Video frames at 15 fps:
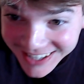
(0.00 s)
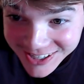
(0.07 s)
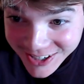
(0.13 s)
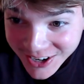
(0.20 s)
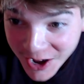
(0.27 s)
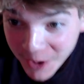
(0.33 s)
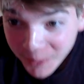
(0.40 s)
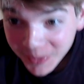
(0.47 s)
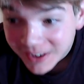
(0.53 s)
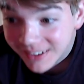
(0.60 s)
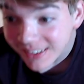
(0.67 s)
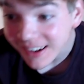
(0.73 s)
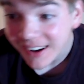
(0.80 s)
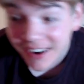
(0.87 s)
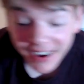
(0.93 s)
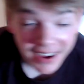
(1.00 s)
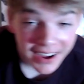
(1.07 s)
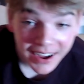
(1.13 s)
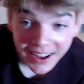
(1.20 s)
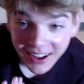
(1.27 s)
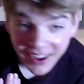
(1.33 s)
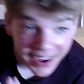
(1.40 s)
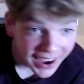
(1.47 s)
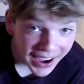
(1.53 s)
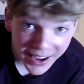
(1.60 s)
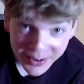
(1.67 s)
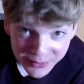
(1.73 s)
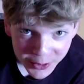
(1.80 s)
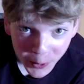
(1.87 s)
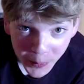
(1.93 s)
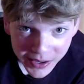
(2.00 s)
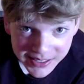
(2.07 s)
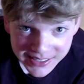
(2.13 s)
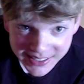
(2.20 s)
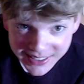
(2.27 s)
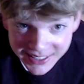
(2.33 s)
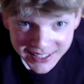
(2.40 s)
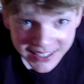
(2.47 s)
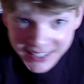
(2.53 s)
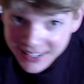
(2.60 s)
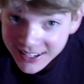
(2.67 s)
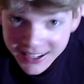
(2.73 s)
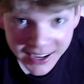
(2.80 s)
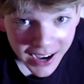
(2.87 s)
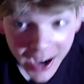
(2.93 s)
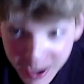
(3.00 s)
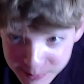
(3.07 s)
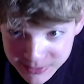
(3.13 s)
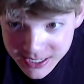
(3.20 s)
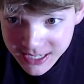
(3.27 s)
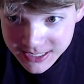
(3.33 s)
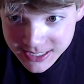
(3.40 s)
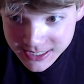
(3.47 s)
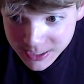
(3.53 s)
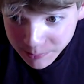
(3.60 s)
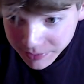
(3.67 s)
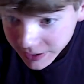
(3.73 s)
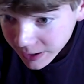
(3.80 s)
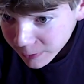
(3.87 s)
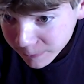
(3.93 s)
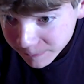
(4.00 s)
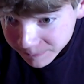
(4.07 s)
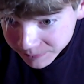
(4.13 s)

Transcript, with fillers: turn out well? I have no idea. I'm testing something out